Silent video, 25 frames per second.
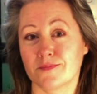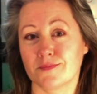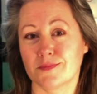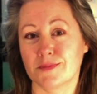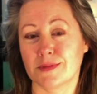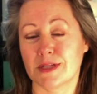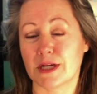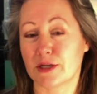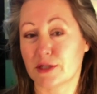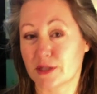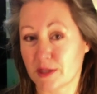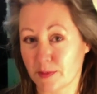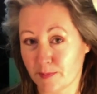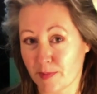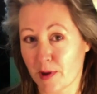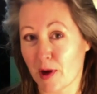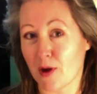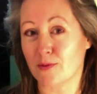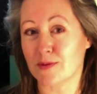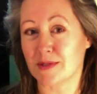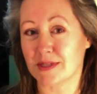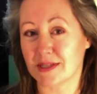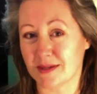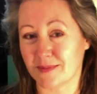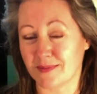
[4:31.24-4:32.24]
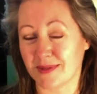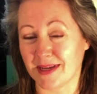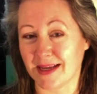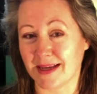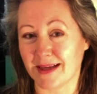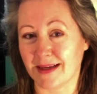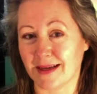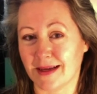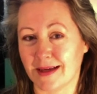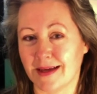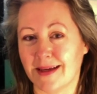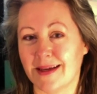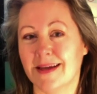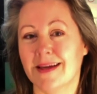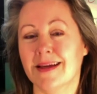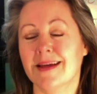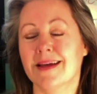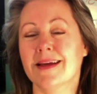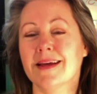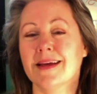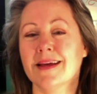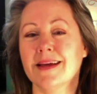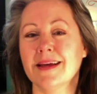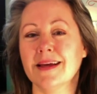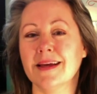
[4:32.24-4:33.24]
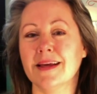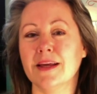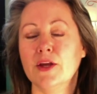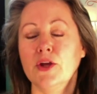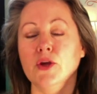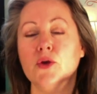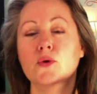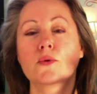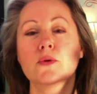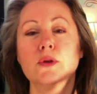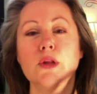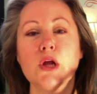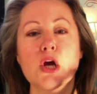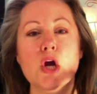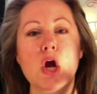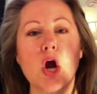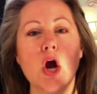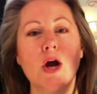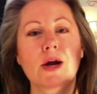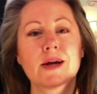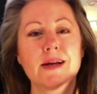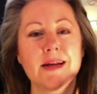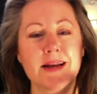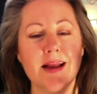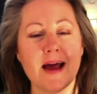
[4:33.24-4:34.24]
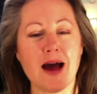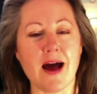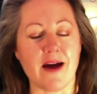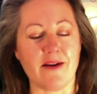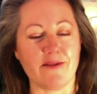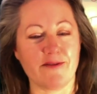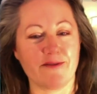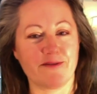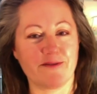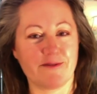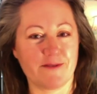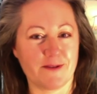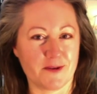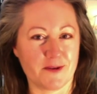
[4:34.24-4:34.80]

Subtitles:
They're supposed to be. You look hard enough,